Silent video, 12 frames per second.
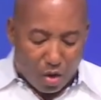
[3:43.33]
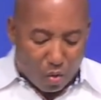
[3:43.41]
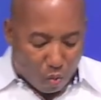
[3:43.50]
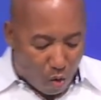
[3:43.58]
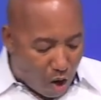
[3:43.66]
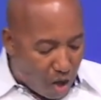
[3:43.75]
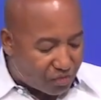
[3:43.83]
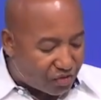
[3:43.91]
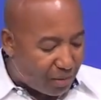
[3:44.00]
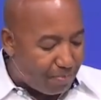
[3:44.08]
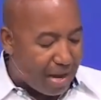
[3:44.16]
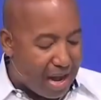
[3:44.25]
"walks
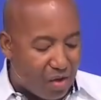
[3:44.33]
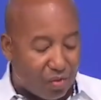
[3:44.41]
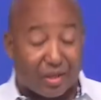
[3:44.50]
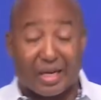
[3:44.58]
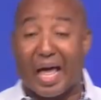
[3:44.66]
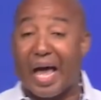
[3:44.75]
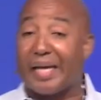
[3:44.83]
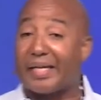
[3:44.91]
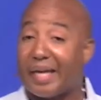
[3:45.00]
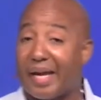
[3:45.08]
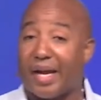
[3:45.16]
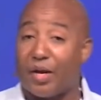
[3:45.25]
about like
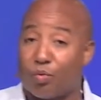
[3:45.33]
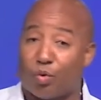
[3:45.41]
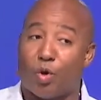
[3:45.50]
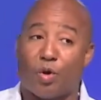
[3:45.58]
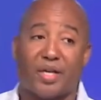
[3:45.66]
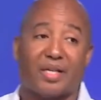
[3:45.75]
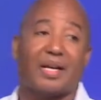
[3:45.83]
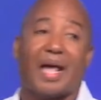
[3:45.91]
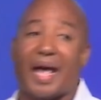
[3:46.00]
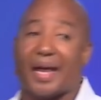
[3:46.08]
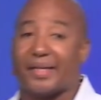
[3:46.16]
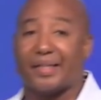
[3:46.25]
a roaring
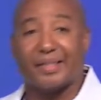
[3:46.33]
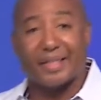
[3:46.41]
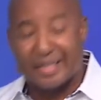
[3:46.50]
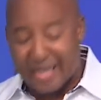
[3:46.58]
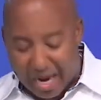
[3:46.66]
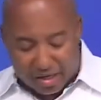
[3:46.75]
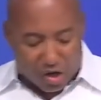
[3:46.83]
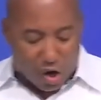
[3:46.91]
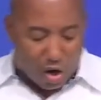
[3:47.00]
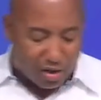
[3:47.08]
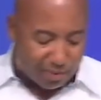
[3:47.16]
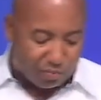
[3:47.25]
lion." It did not
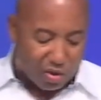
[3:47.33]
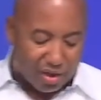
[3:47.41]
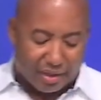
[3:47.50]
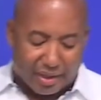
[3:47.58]
call him one.